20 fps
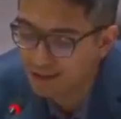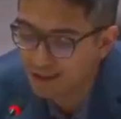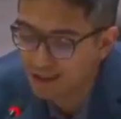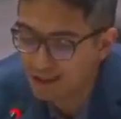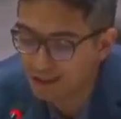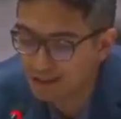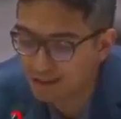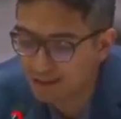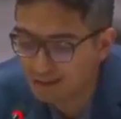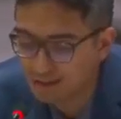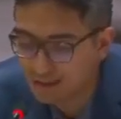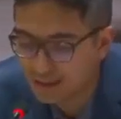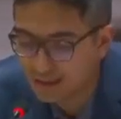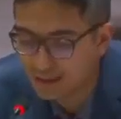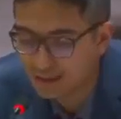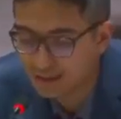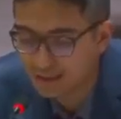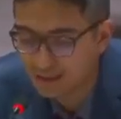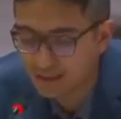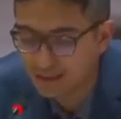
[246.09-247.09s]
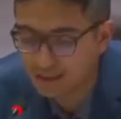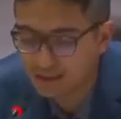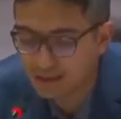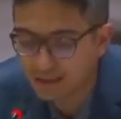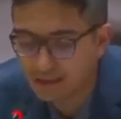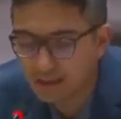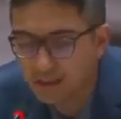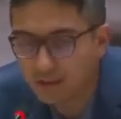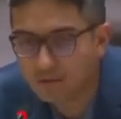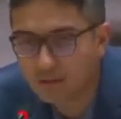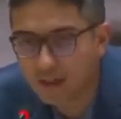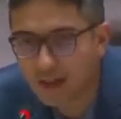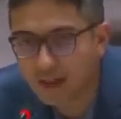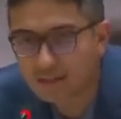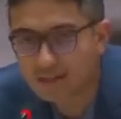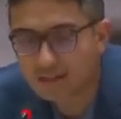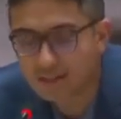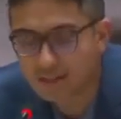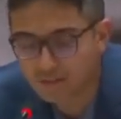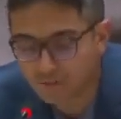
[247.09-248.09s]
and indeed
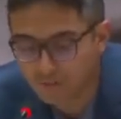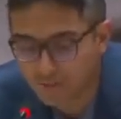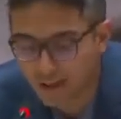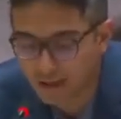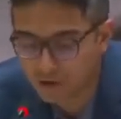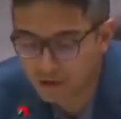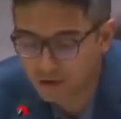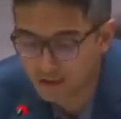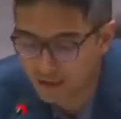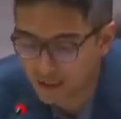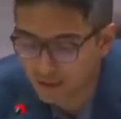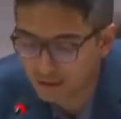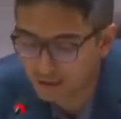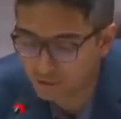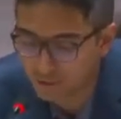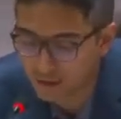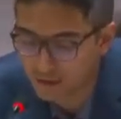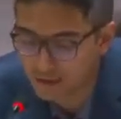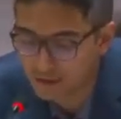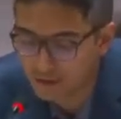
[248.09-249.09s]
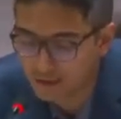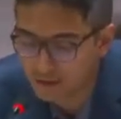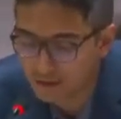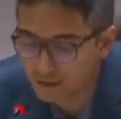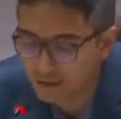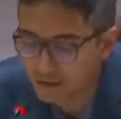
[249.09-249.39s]
neo-Nazi and fascist elements,